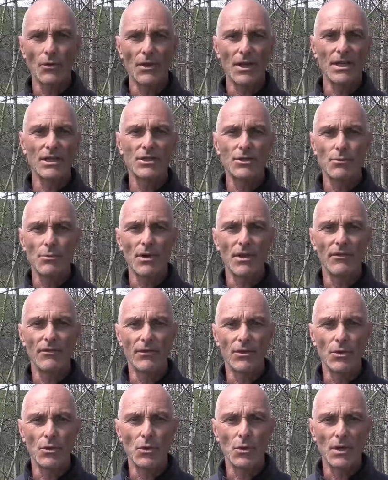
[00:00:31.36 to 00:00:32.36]
this
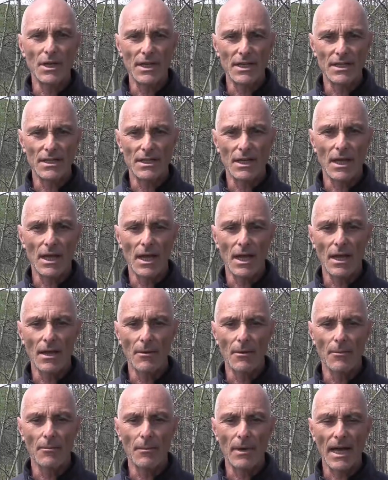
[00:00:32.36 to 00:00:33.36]
review is
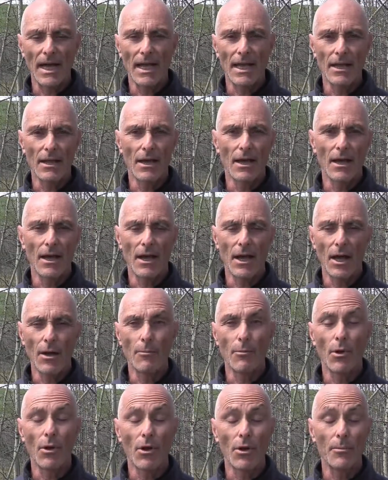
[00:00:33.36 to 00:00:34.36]
uh, my uh,
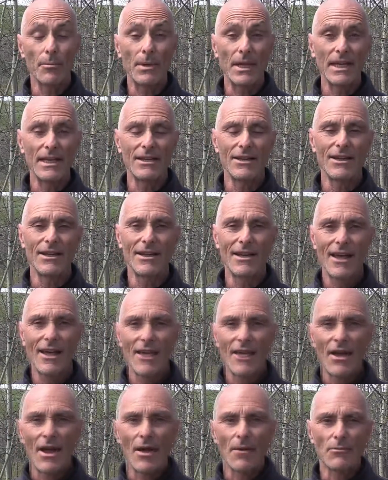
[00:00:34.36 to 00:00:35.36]
humble opinion
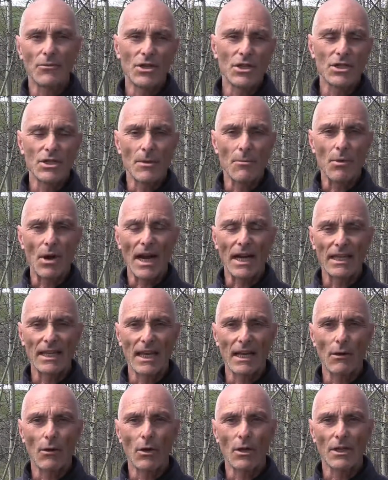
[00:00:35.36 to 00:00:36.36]
from just a
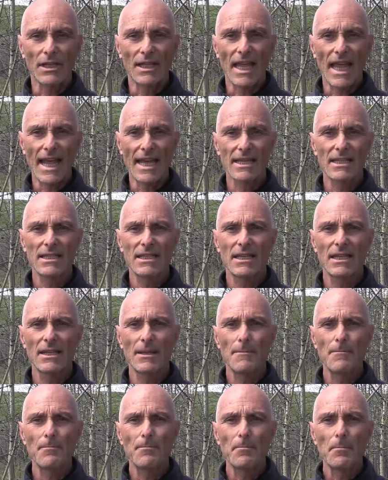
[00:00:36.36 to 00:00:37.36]
practical test.
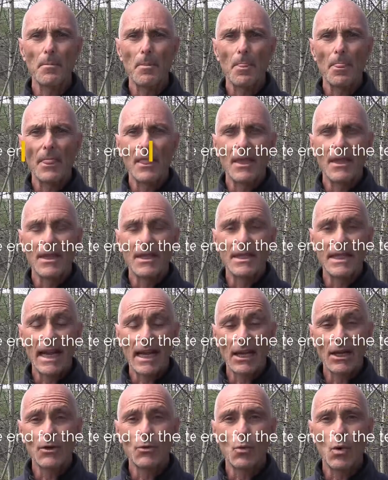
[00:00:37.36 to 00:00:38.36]
The
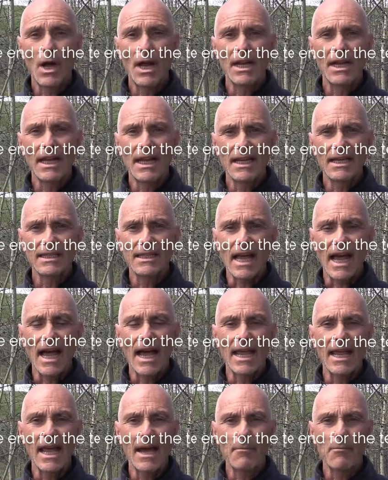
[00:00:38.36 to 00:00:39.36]
second one is
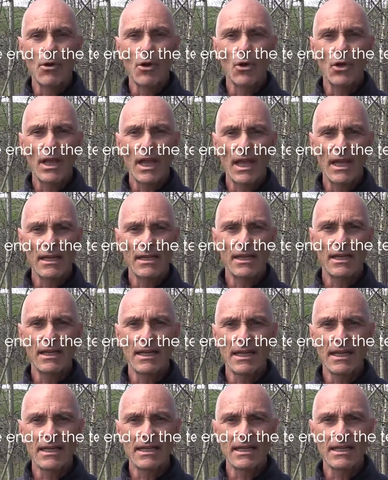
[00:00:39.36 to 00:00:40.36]
I am located
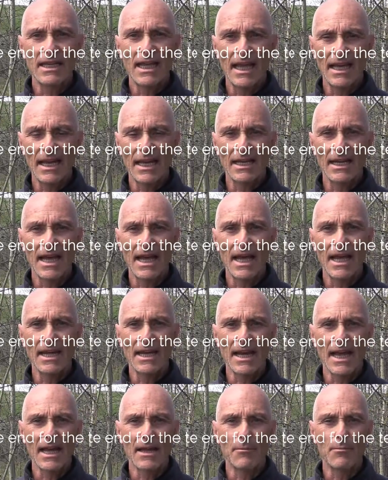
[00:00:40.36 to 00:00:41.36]
in Canada
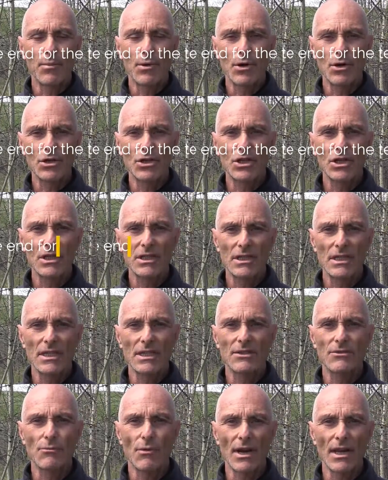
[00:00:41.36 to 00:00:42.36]
and I purchased
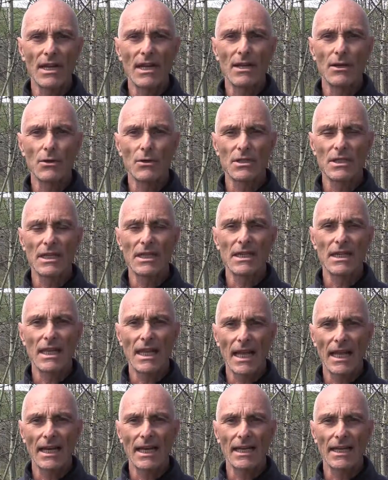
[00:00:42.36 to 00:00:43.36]
these radios in
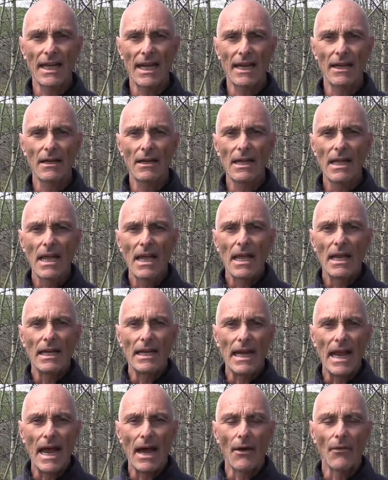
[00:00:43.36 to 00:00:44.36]
Canada.
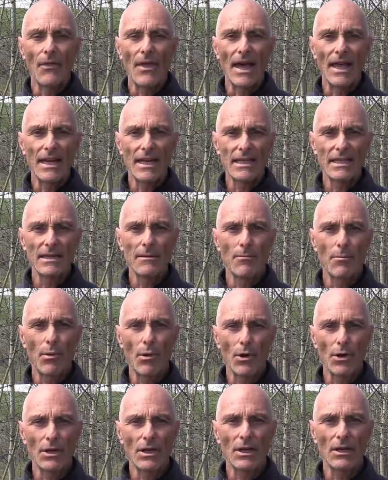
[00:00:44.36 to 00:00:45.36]
Now that is
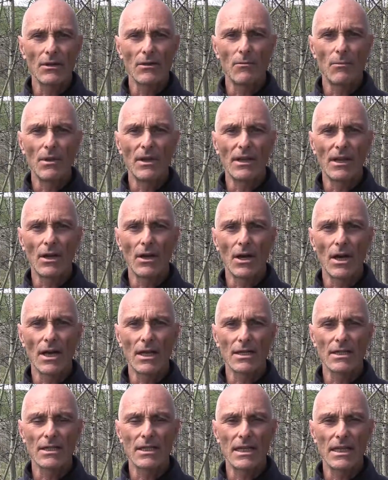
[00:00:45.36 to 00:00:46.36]
important
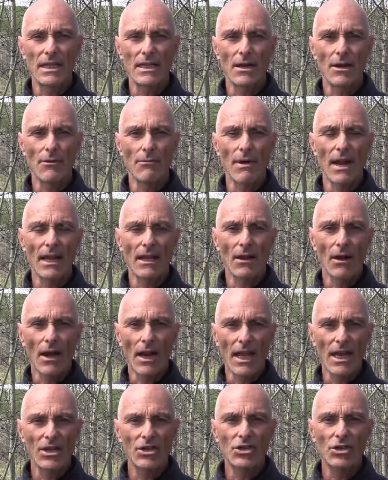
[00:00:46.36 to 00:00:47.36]
because the uh,
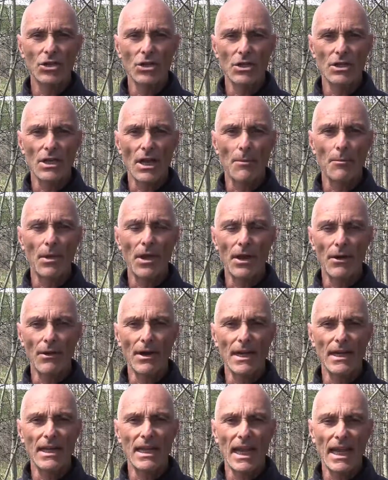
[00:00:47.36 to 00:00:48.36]
regulations up here
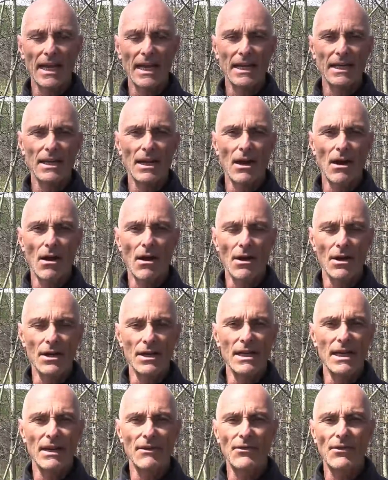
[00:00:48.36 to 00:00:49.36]
in Canada are
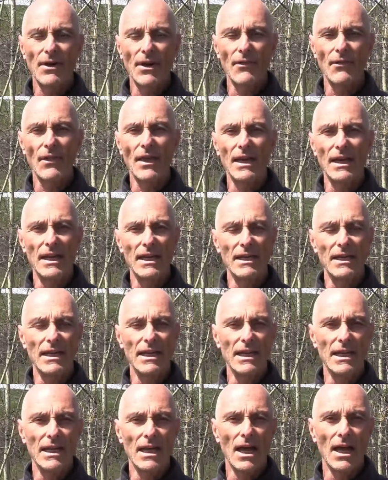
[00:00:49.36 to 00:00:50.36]
different than in
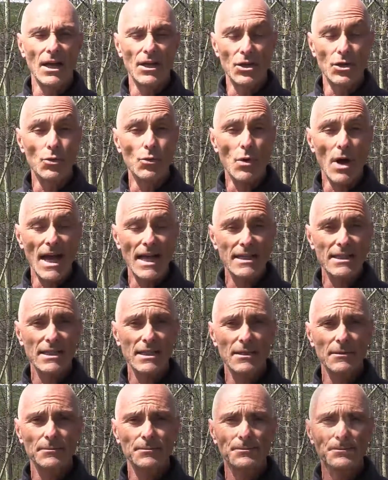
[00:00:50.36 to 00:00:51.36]
the uh, U
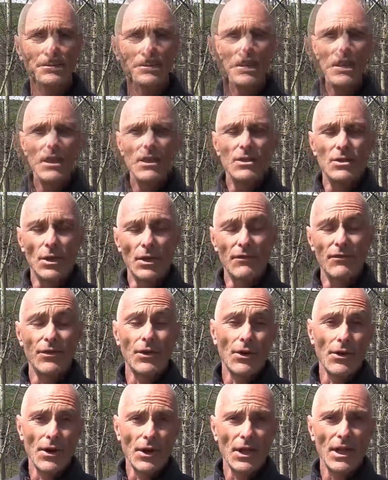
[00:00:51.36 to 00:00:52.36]
S. So if
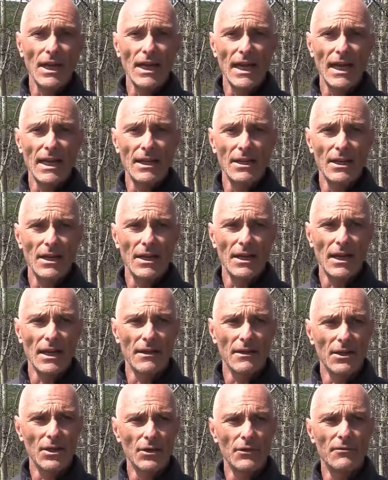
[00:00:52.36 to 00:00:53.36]
you're a Canadian
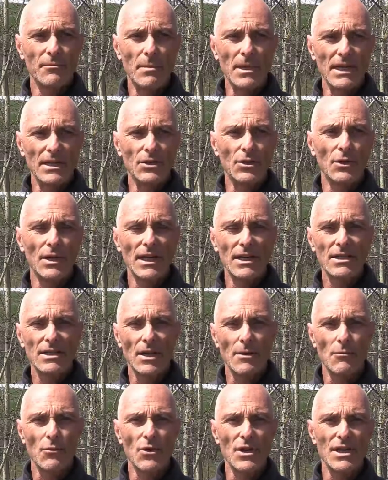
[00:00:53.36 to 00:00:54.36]
and you've been doing
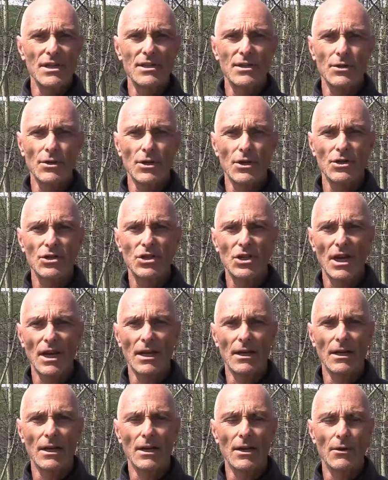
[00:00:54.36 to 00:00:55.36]
some research
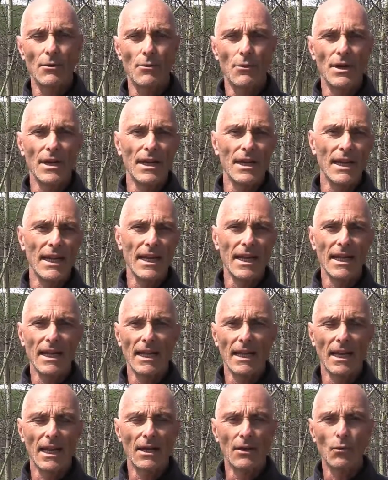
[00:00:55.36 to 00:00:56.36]
and uh,
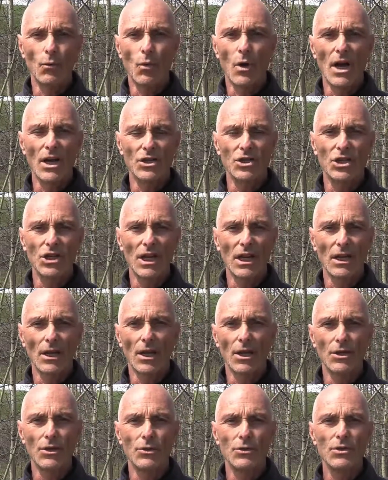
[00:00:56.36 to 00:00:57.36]
reading and watching uh,
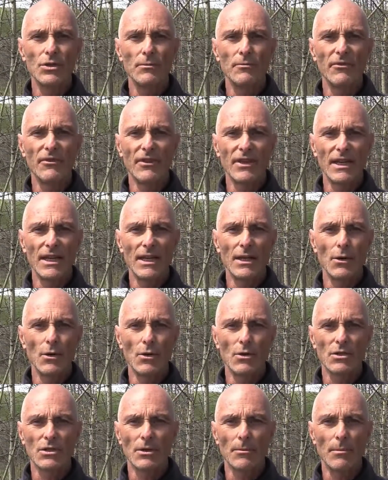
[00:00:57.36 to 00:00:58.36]
YouTube
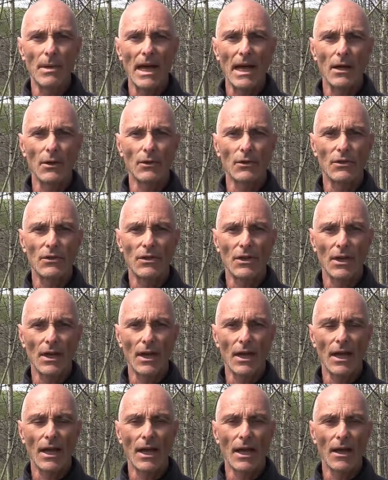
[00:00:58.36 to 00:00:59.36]
videos about
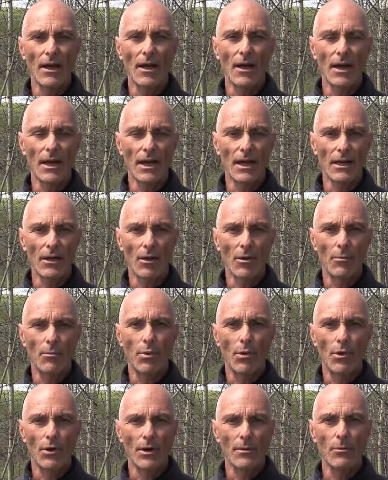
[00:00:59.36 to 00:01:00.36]
uh, little
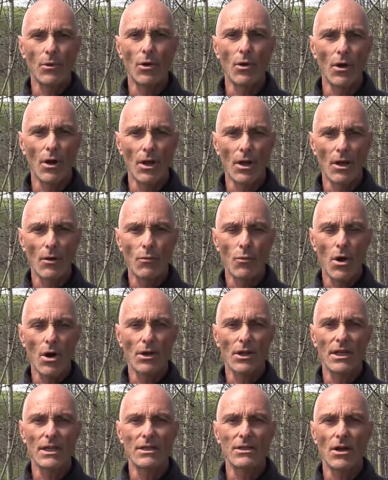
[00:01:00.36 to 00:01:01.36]
portable uh,
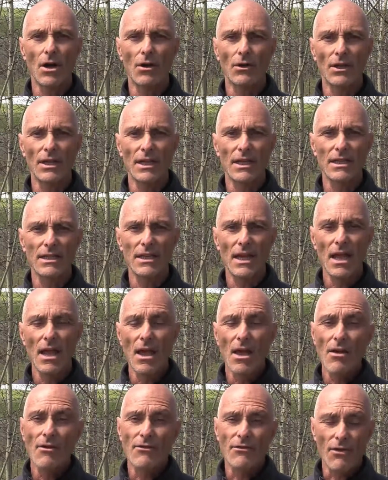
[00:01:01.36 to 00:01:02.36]
walkie-talkies
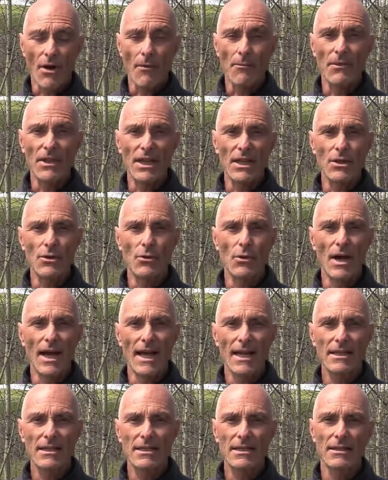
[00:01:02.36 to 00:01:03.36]
from the U
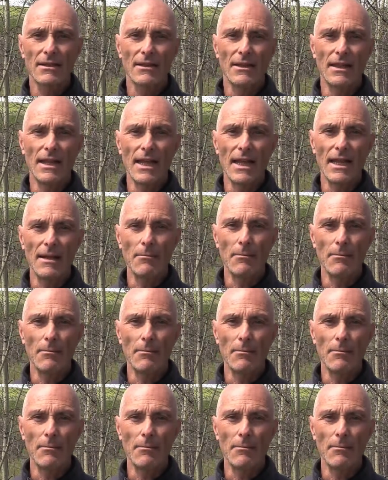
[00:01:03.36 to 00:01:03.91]
S, they